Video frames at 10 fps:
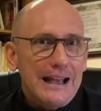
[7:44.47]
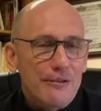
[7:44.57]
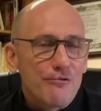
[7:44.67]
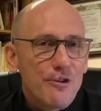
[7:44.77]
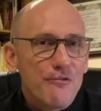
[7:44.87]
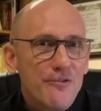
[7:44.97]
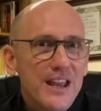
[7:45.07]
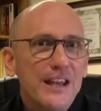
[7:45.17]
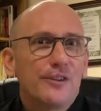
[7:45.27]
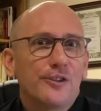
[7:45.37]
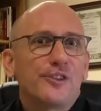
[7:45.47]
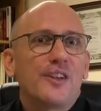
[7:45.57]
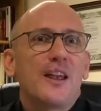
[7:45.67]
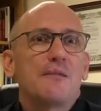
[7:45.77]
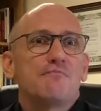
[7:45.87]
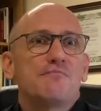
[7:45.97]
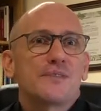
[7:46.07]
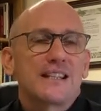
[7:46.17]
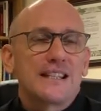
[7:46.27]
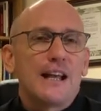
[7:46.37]
reveals
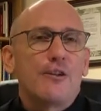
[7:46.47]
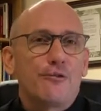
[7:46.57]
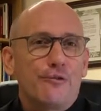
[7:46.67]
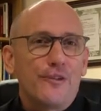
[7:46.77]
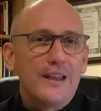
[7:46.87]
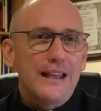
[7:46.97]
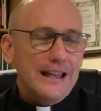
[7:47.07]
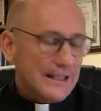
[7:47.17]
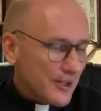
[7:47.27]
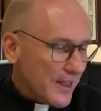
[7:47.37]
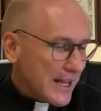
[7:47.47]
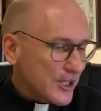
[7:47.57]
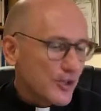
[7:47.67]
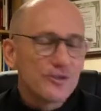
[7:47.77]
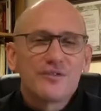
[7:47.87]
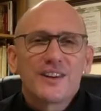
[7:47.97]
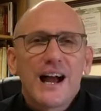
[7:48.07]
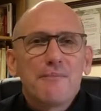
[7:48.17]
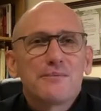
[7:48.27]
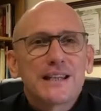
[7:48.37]
himself. So that sort of
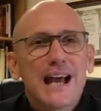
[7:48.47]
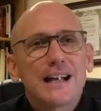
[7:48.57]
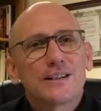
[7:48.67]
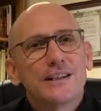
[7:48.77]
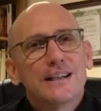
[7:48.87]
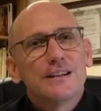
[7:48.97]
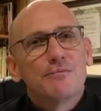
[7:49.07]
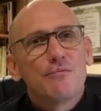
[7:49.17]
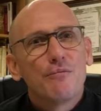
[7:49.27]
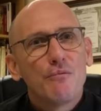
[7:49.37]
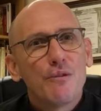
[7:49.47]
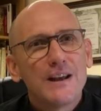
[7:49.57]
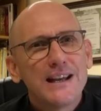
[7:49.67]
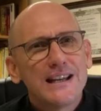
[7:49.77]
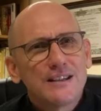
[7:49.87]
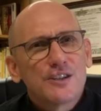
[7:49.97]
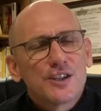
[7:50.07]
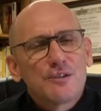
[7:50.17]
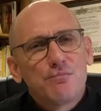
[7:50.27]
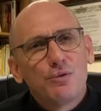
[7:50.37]
comes out in
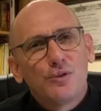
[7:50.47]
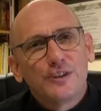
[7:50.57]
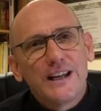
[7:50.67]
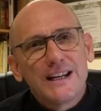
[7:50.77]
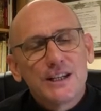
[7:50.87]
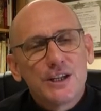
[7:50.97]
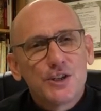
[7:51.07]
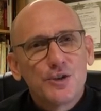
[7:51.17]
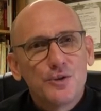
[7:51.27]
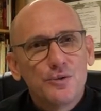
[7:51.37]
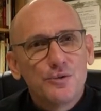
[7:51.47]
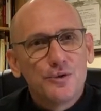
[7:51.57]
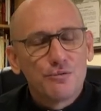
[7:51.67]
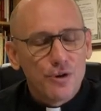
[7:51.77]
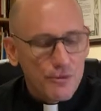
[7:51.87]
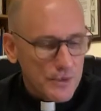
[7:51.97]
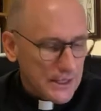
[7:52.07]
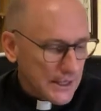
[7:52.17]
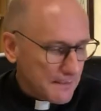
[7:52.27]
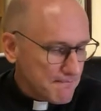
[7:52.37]
St. Paul's letter to the
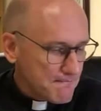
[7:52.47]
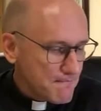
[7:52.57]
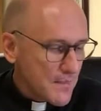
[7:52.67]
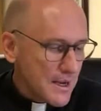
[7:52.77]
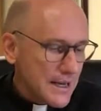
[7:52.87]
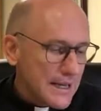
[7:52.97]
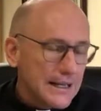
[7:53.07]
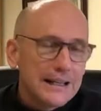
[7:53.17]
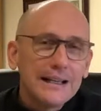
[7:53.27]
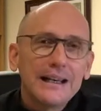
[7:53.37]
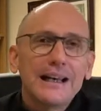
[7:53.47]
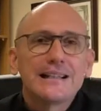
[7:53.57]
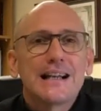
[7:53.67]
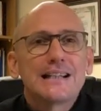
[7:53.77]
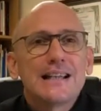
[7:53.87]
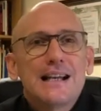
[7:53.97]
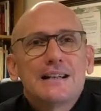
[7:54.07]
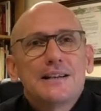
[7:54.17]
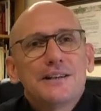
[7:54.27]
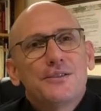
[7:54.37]
Romans. As I said,
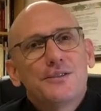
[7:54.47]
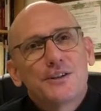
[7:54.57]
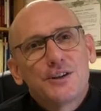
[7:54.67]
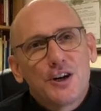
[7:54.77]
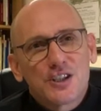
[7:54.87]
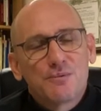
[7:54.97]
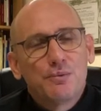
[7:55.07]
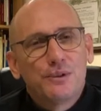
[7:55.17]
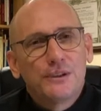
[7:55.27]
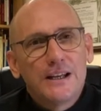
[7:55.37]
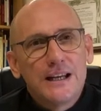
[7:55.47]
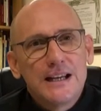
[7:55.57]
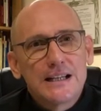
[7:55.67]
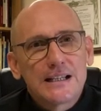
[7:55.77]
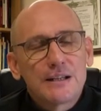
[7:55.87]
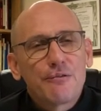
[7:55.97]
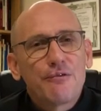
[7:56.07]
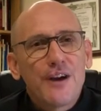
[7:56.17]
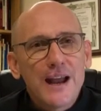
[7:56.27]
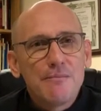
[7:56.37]
the Gospel is the
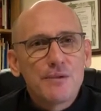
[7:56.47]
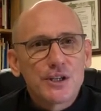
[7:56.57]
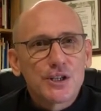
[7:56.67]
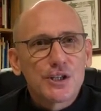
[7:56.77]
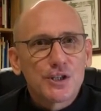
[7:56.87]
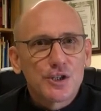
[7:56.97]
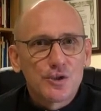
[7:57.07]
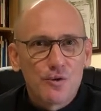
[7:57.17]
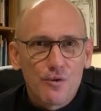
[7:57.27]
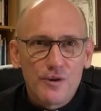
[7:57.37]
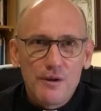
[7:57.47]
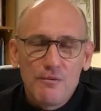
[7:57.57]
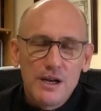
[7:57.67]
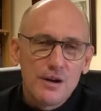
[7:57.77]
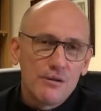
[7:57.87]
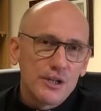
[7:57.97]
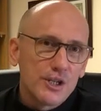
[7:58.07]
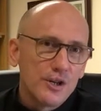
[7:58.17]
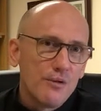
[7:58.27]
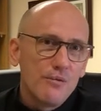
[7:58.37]
famous story, we know it
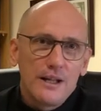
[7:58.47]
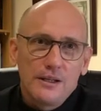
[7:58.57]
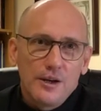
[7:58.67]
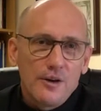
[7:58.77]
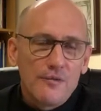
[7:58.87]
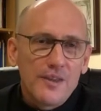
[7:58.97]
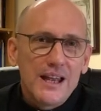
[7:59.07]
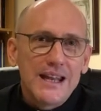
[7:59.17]
so well, of the